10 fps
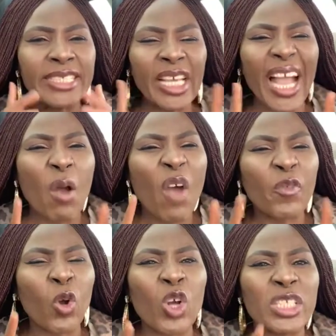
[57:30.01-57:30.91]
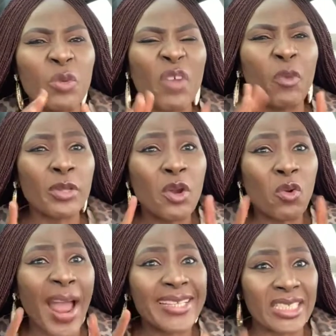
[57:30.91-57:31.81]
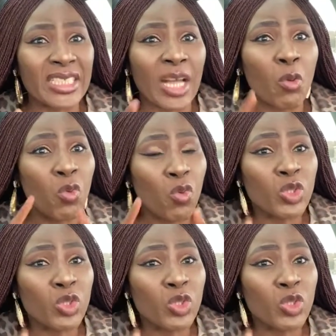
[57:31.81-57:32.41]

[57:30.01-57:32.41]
takes our focus away from the right thing that we're